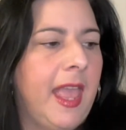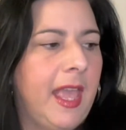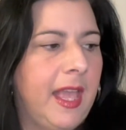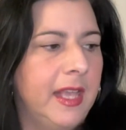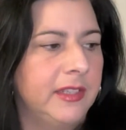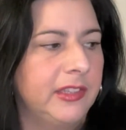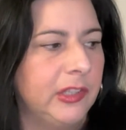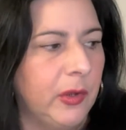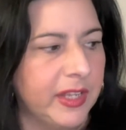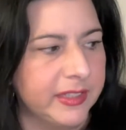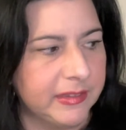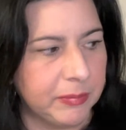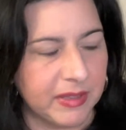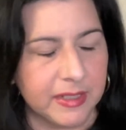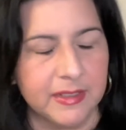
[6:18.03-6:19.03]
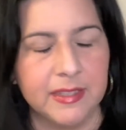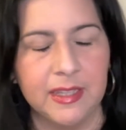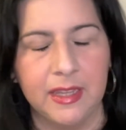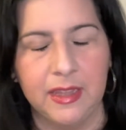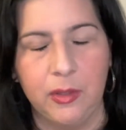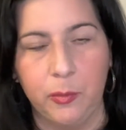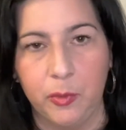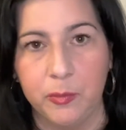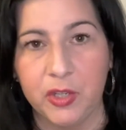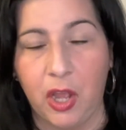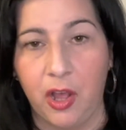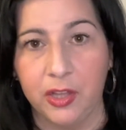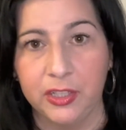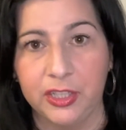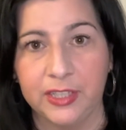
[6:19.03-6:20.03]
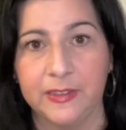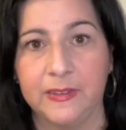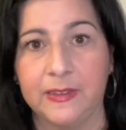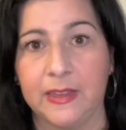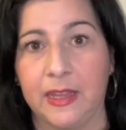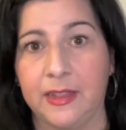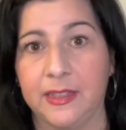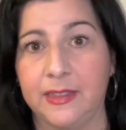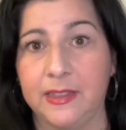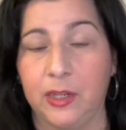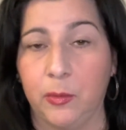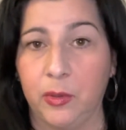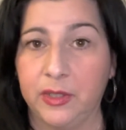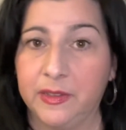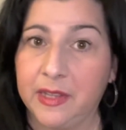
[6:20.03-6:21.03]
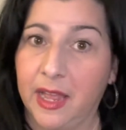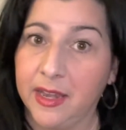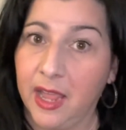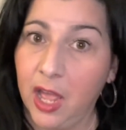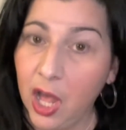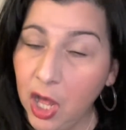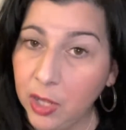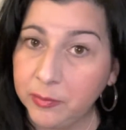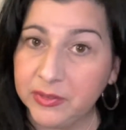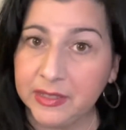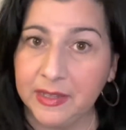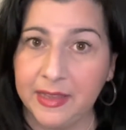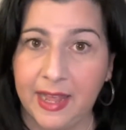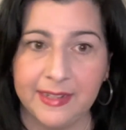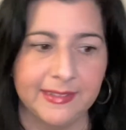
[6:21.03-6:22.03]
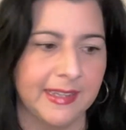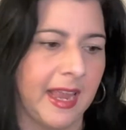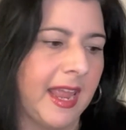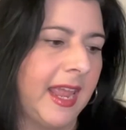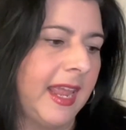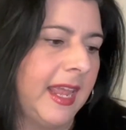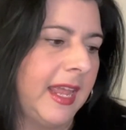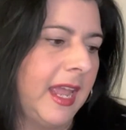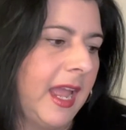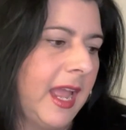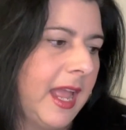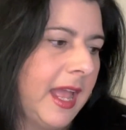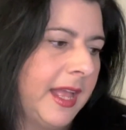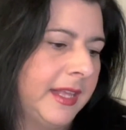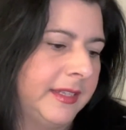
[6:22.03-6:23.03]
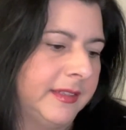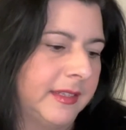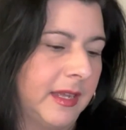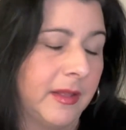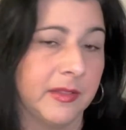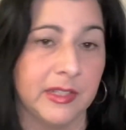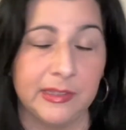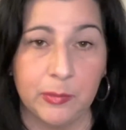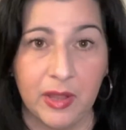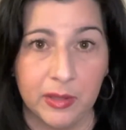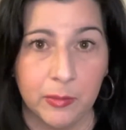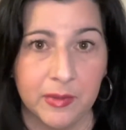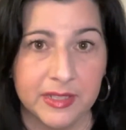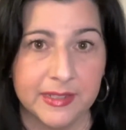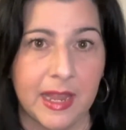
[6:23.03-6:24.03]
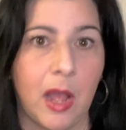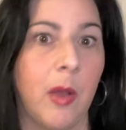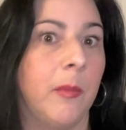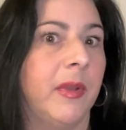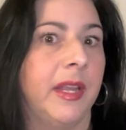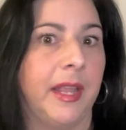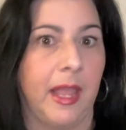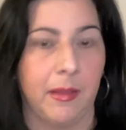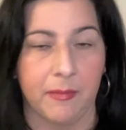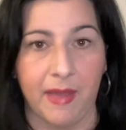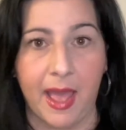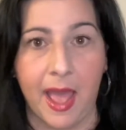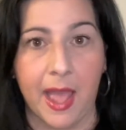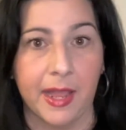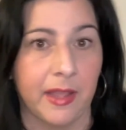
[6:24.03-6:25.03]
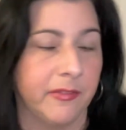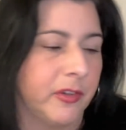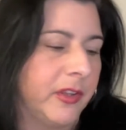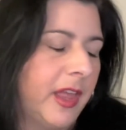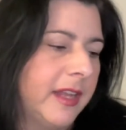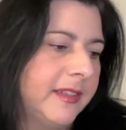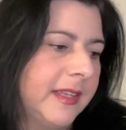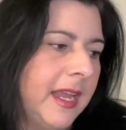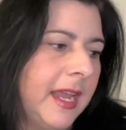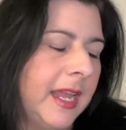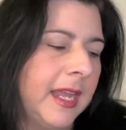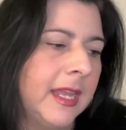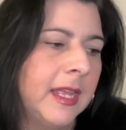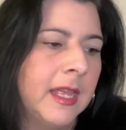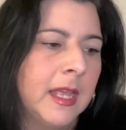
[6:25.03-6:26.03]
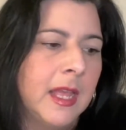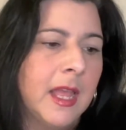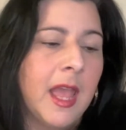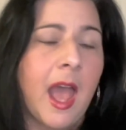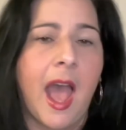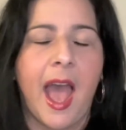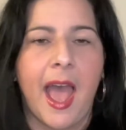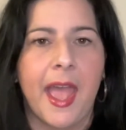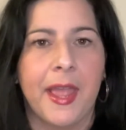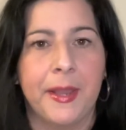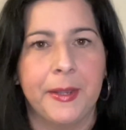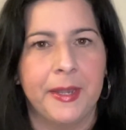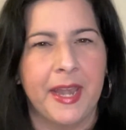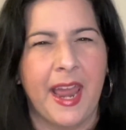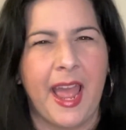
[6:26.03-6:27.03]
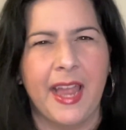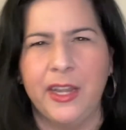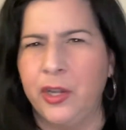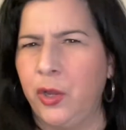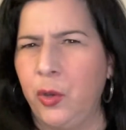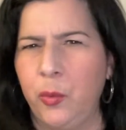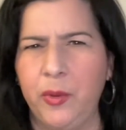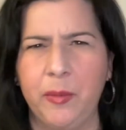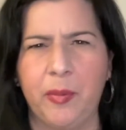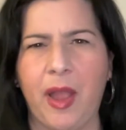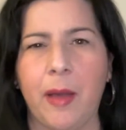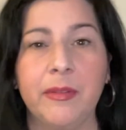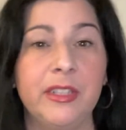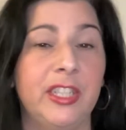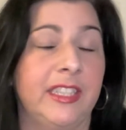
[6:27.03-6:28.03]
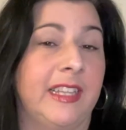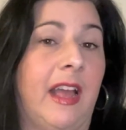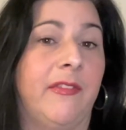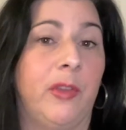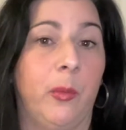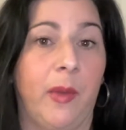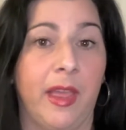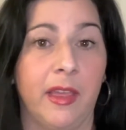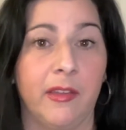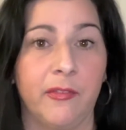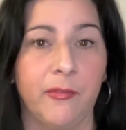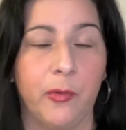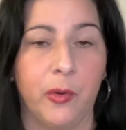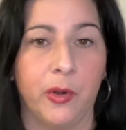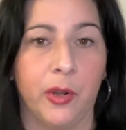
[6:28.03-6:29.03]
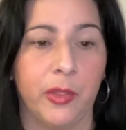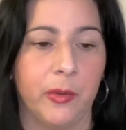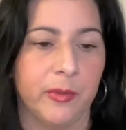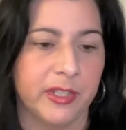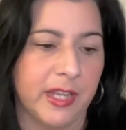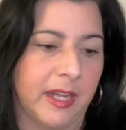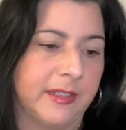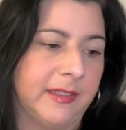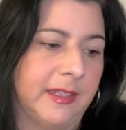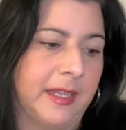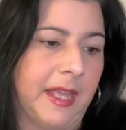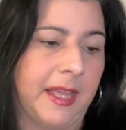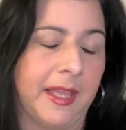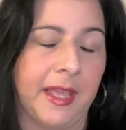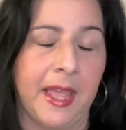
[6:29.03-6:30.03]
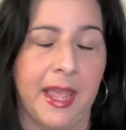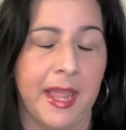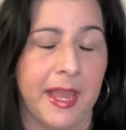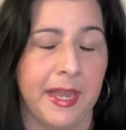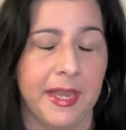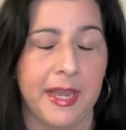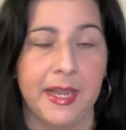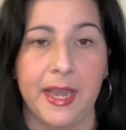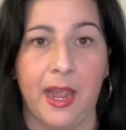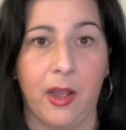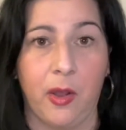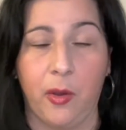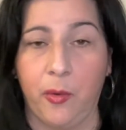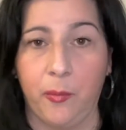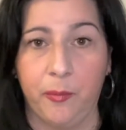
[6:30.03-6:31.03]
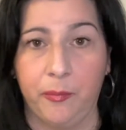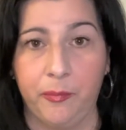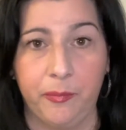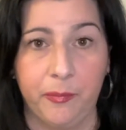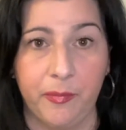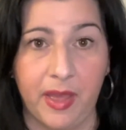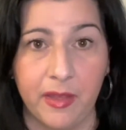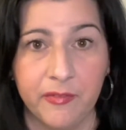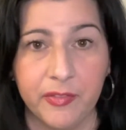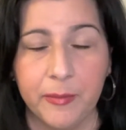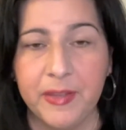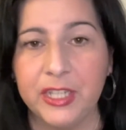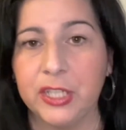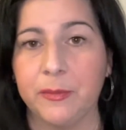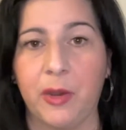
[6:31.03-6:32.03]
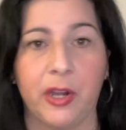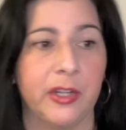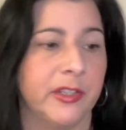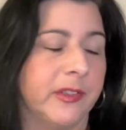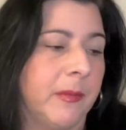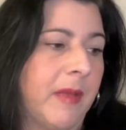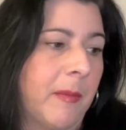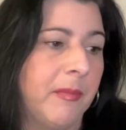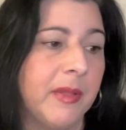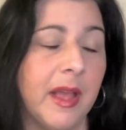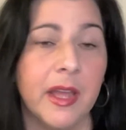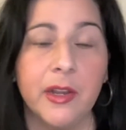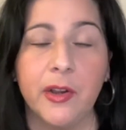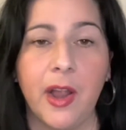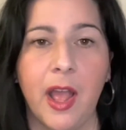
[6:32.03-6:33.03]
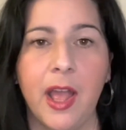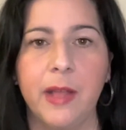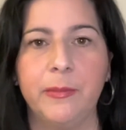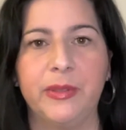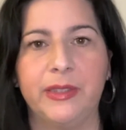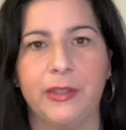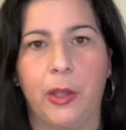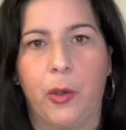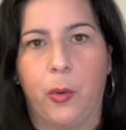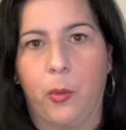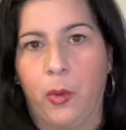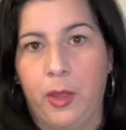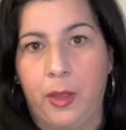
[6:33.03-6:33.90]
So I explained to the rheumatologist that the steroids kind of helped that day, and the swelling went down, but it came back after that day. And I know we probably just have to wait for the Rituxan to kick in. Now, my inflammation markers in my blood are up, so,